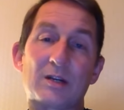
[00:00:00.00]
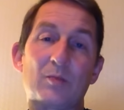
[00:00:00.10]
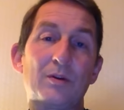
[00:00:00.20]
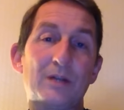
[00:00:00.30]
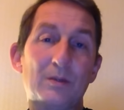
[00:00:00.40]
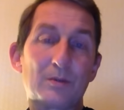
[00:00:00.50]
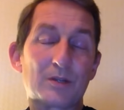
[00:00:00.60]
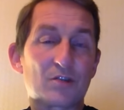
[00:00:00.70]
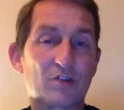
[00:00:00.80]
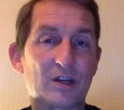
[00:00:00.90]
One he was
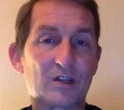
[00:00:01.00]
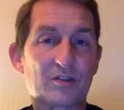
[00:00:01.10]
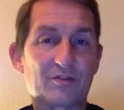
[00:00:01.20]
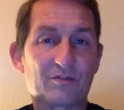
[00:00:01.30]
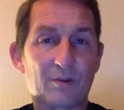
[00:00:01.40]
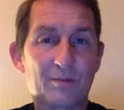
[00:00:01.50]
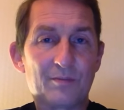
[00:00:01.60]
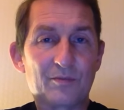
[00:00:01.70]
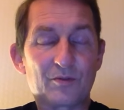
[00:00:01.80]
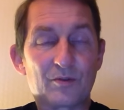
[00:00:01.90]
estranged from
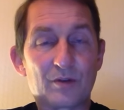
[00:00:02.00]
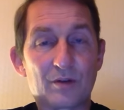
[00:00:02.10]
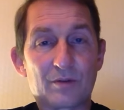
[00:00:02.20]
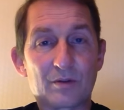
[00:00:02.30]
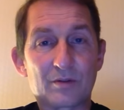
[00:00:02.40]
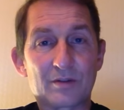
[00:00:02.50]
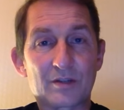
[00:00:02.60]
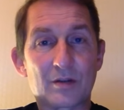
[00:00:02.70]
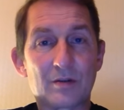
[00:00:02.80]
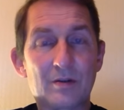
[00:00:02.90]
through no fault of his
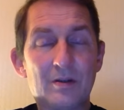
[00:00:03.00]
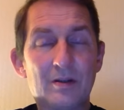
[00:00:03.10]
own,